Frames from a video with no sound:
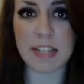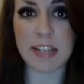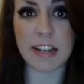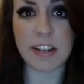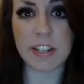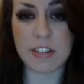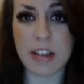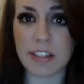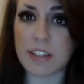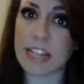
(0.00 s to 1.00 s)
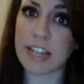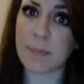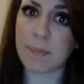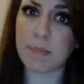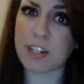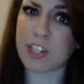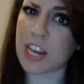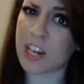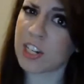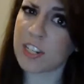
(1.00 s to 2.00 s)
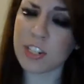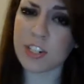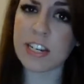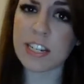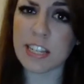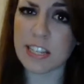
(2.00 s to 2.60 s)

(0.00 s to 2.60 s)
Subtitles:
and then they also had those like projection screens,